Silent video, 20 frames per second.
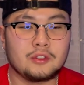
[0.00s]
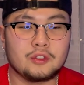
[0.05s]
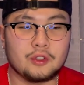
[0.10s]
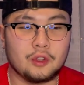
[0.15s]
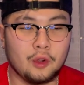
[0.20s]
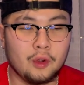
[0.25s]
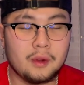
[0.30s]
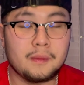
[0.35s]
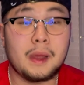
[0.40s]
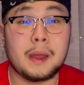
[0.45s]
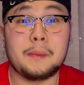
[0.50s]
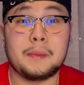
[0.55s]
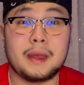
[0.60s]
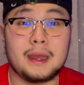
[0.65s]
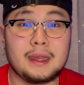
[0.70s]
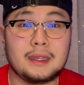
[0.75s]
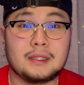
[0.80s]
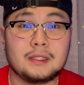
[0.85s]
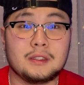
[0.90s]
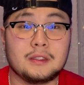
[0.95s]
doing my
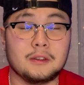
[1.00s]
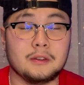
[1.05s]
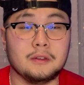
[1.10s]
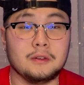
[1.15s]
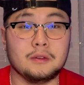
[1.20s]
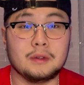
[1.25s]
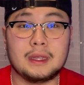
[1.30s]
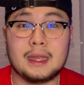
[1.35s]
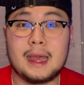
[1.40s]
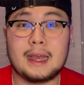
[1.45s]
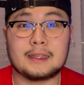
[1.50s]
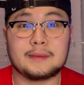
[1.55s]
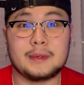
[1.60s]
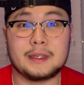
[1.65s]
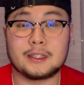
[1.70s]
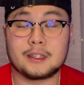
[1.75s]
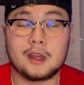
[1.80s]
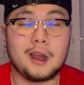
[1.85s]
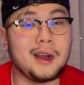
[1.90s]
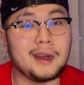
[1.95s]
best to get as
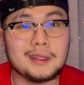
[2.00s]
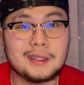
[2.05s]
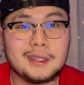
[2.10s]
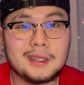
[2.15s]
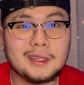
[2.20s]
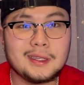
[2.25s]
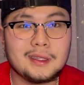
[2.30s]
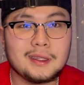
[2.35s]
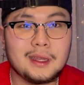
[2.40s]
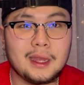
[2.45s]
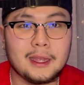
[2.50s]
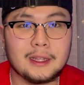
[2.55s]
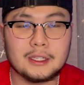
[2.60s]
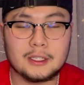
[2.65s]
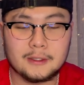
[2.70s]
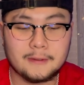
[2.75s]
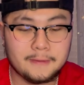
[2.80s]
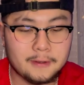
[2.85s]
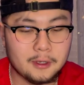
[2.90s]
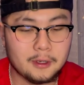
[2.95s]
much content and
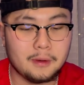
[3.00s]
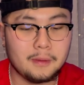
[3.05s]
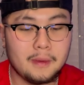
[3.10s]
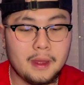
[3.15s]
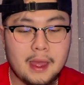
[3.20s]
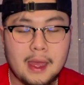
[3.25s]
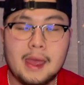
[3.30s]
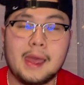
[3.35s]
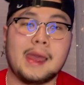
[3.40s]
just film,